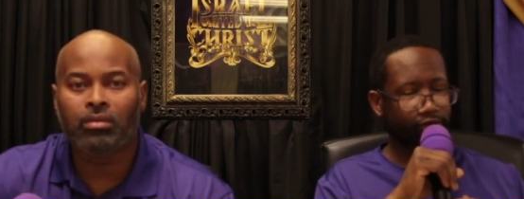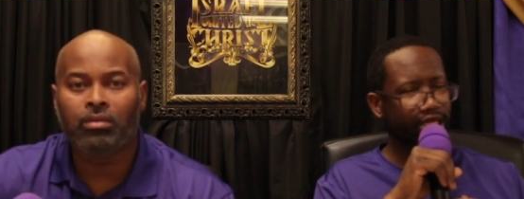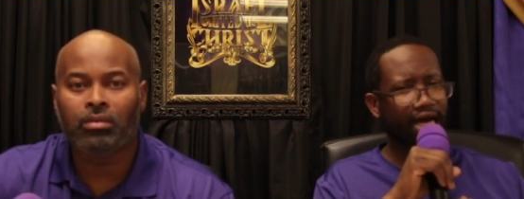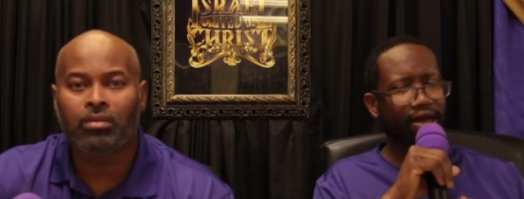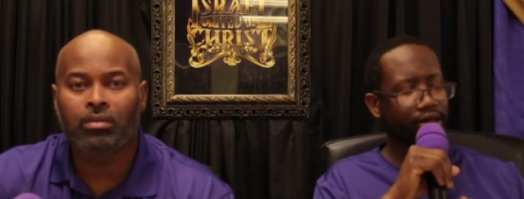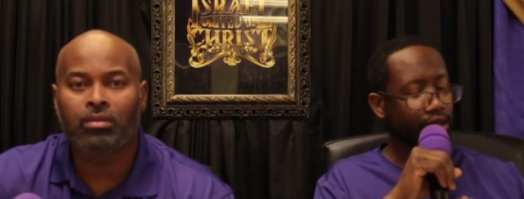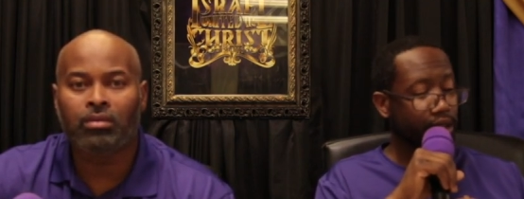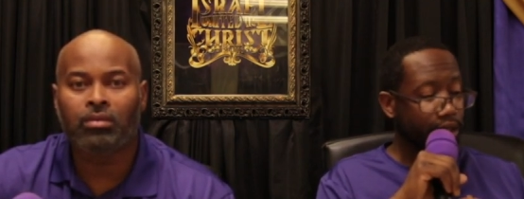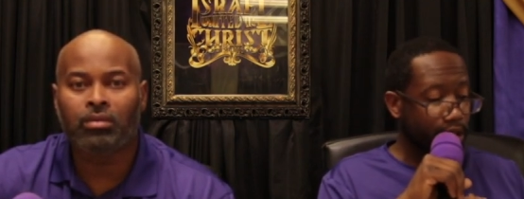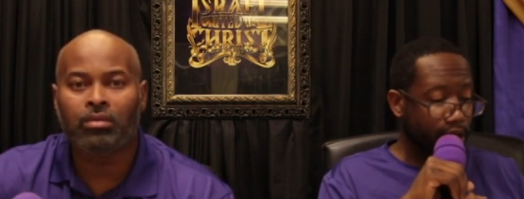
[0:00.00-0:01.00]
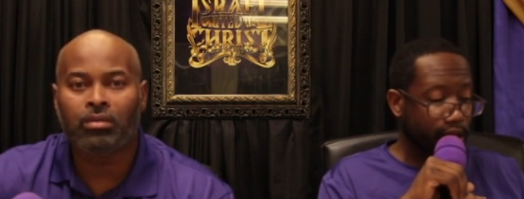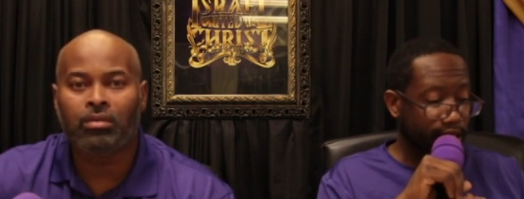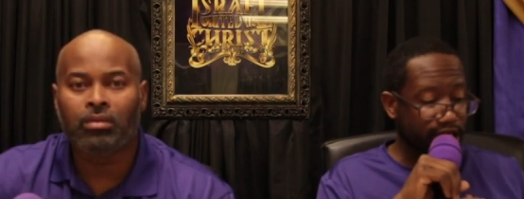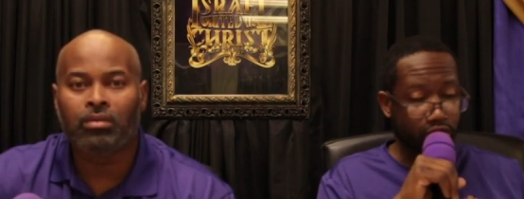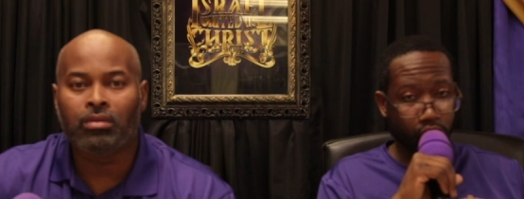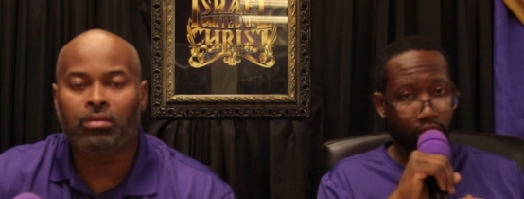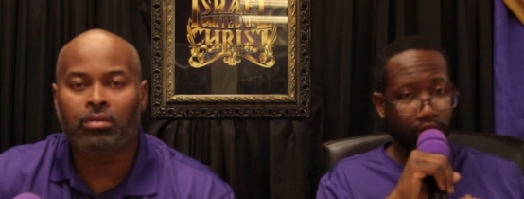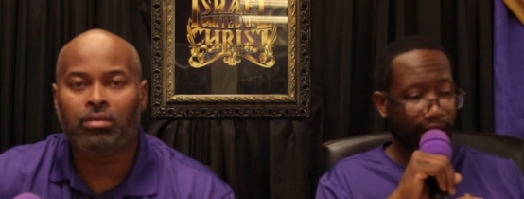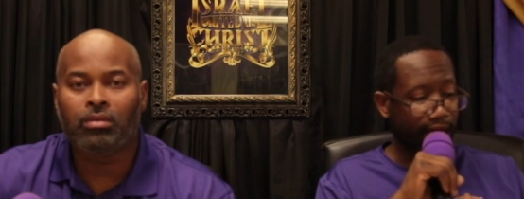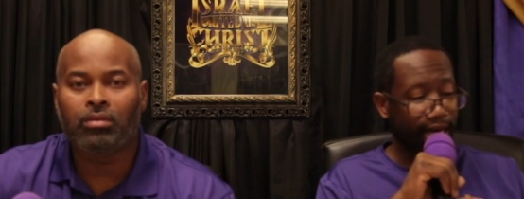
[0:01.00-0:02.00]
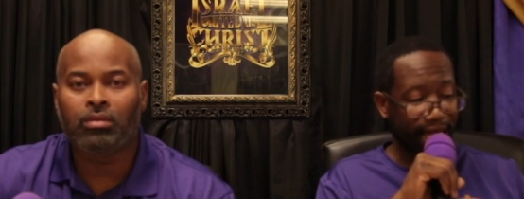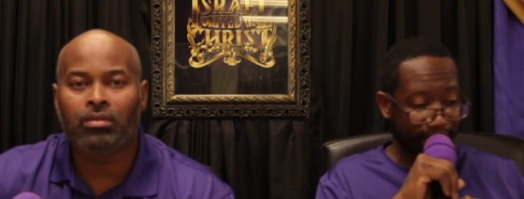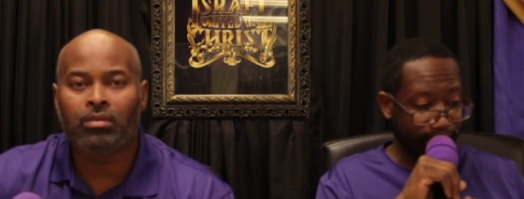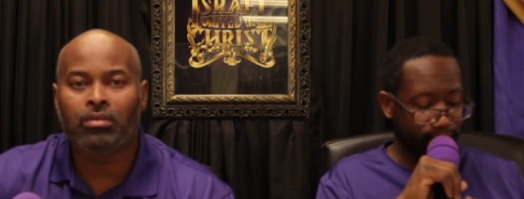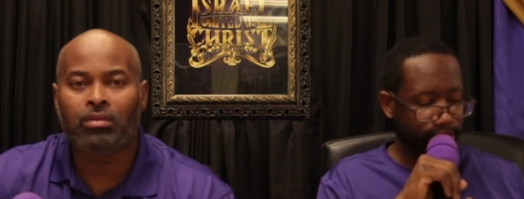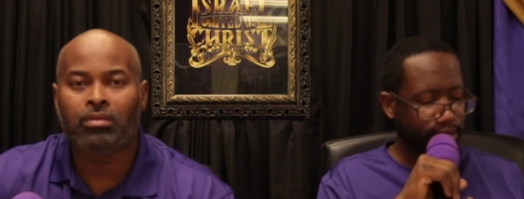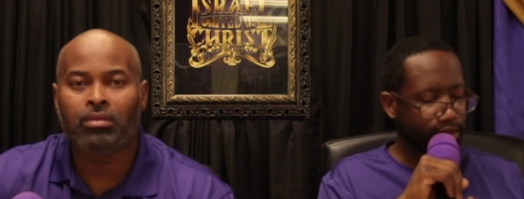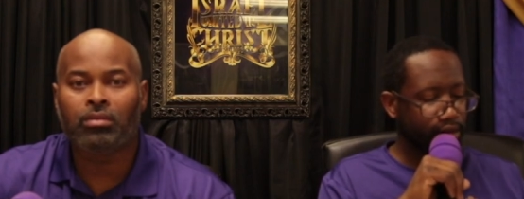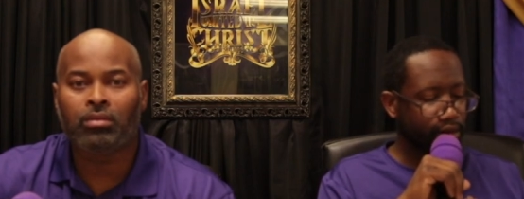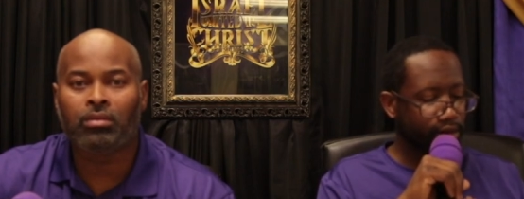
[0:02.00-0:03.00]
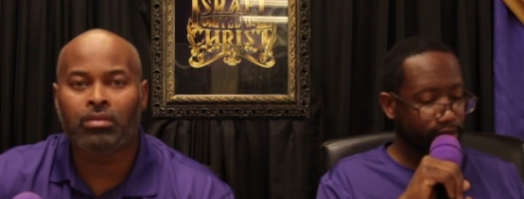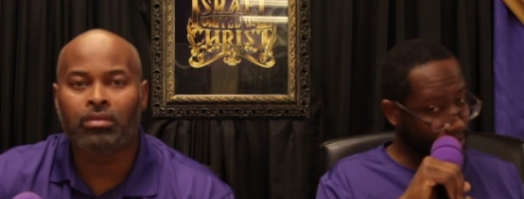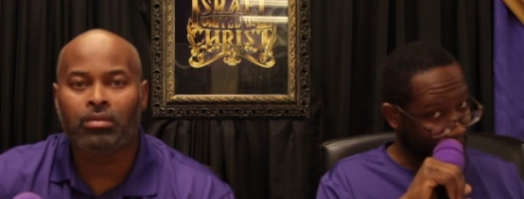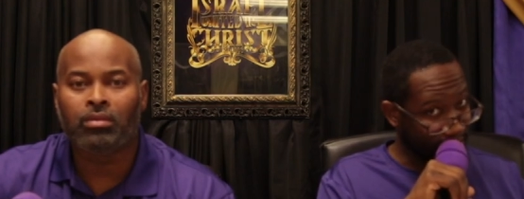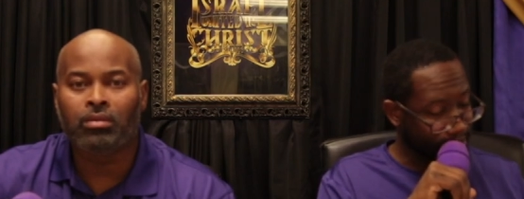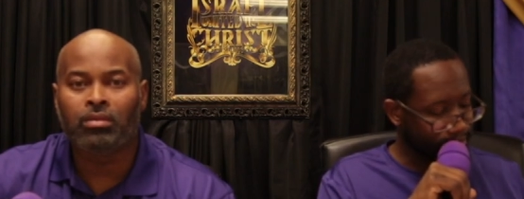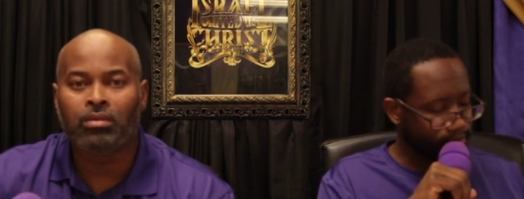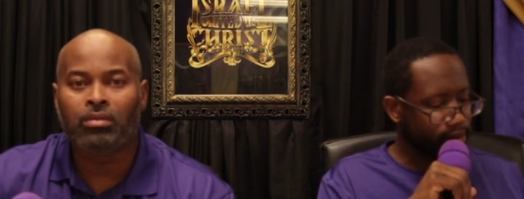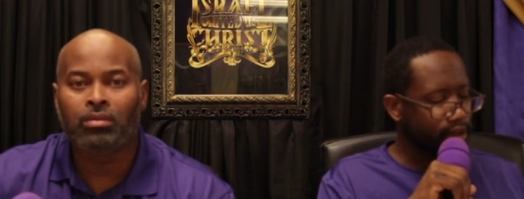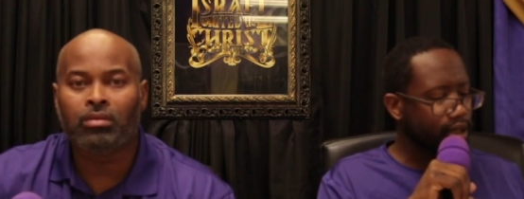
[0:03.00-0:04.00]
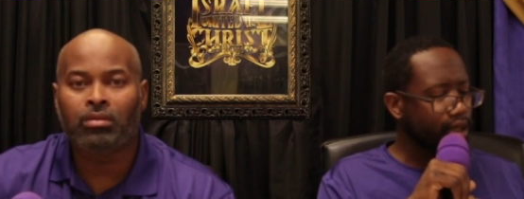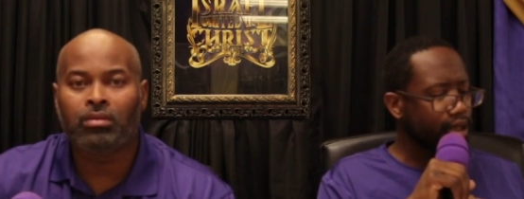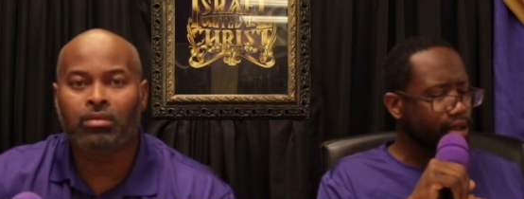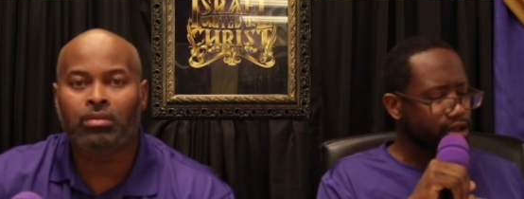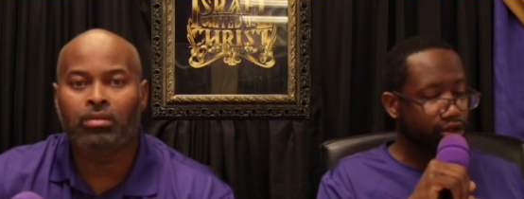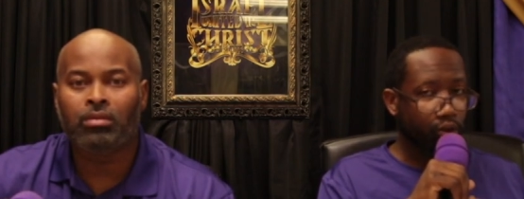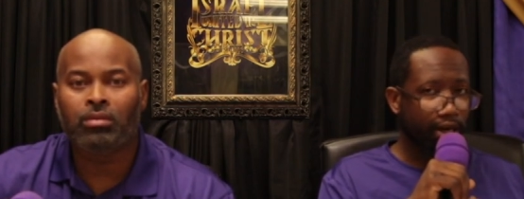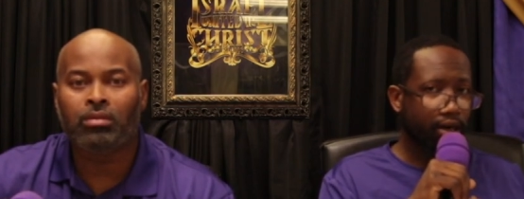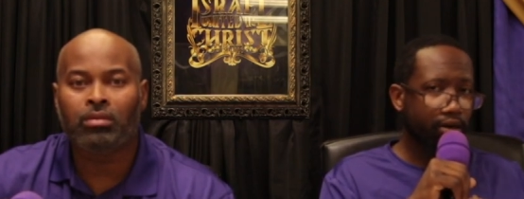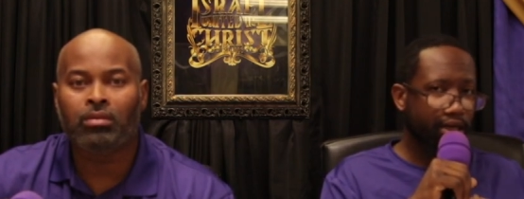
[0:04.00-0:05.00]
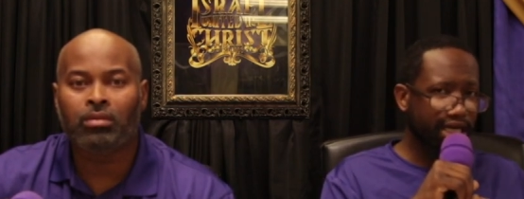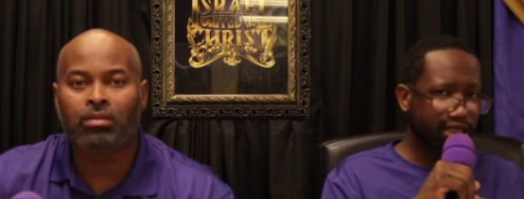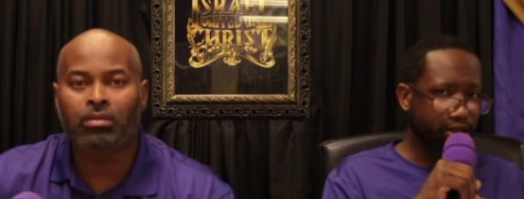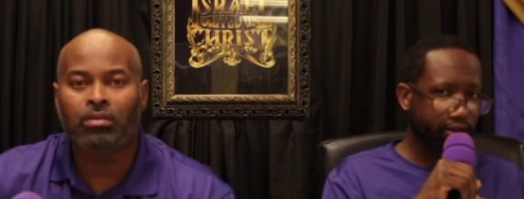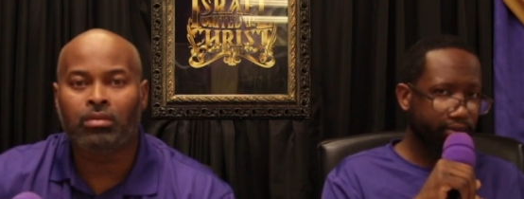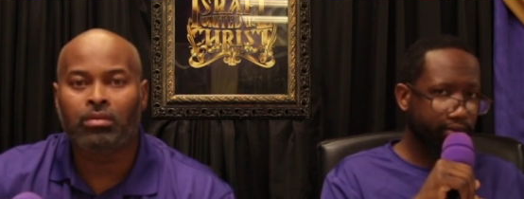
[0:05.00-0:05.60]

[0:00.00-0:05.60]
Speaker 1: flee out of Israel, our land, Canaan, to where? Egypt.